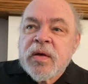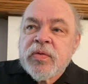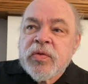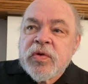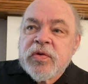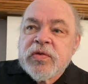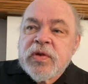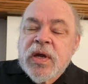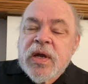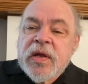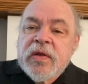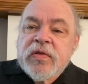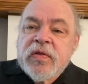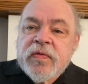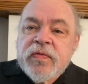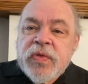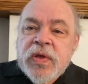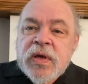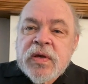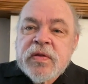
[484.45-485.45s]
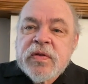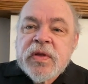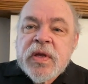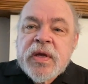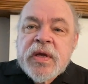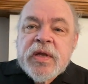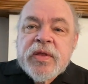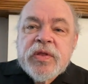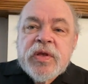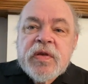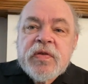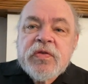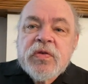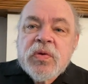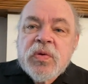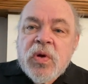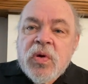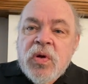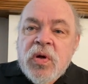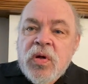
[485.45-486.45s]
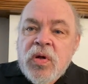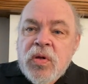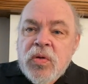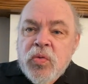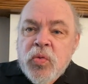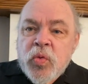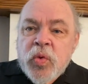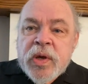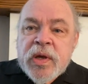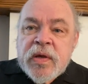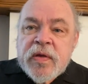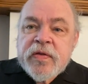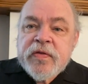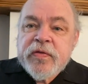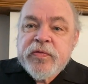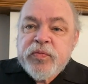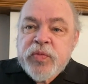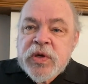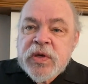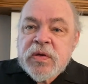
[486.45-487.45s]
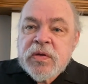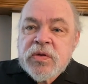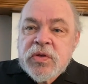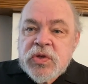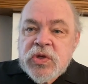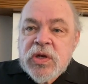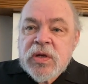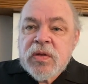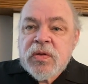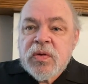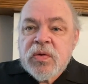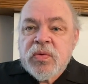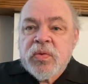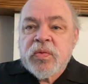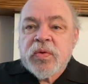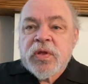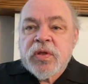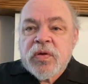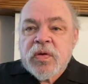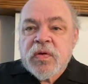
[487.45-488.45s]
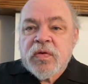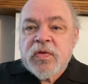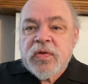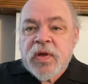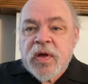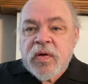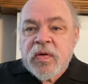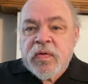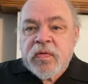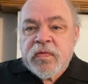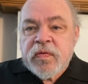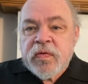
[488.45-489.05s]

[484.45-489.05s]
those kinds of things. These are all ways of being gentle with yourself.